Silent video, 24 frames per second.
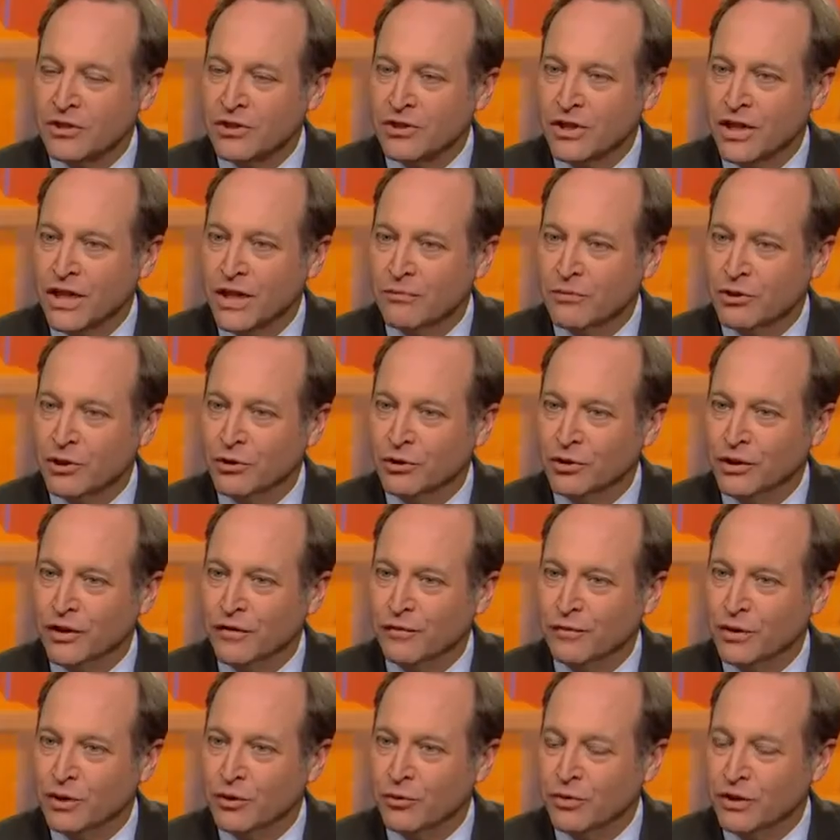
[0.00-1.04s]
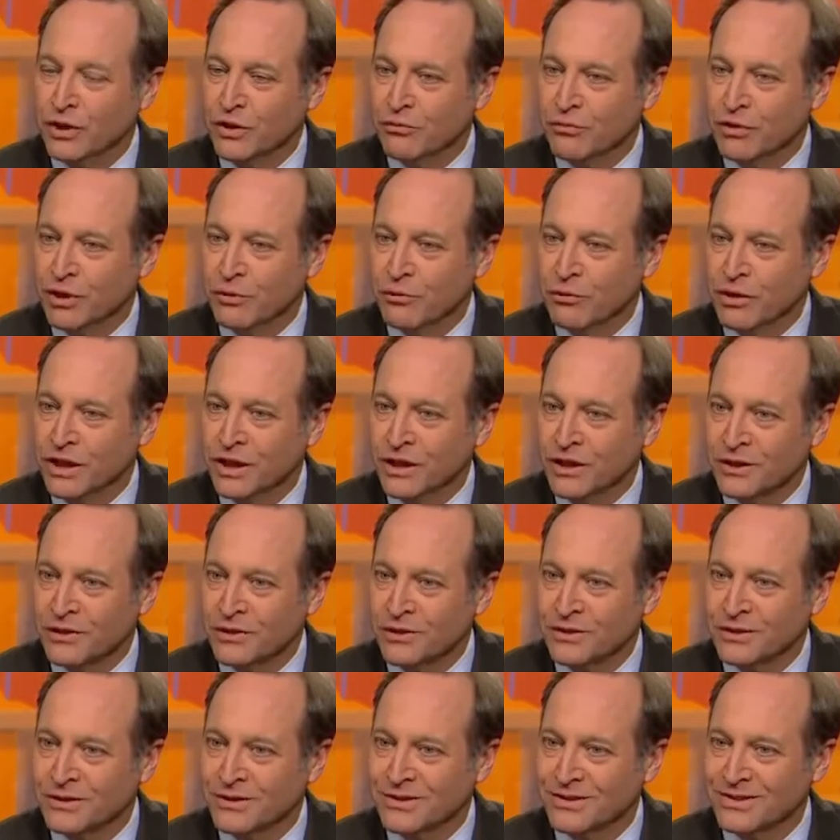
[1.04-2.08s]
much time do you leave between
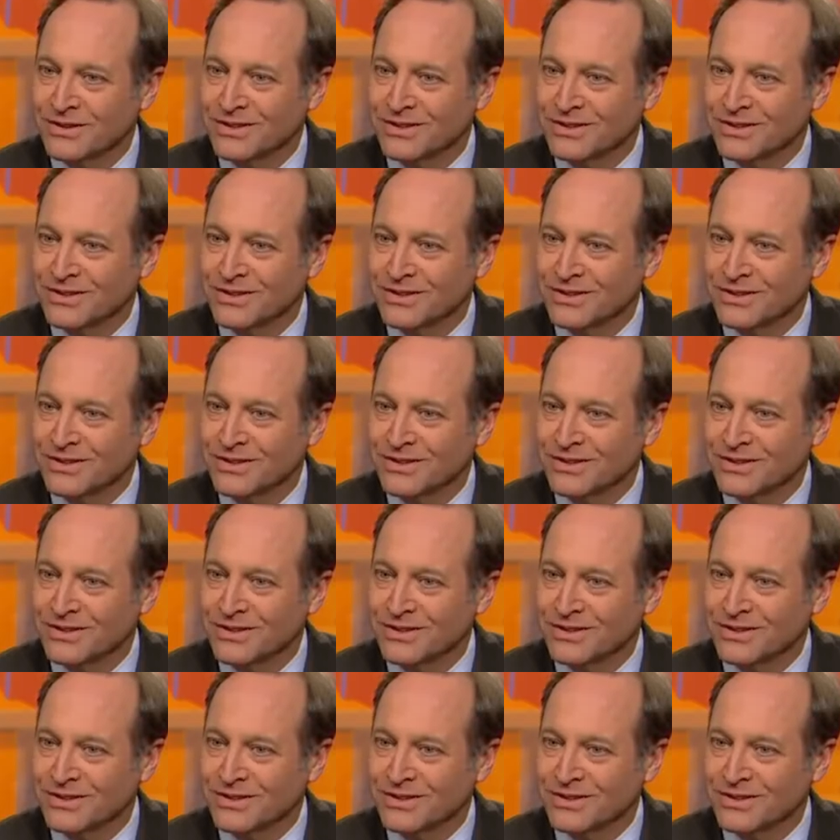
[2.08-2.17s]
rereadings?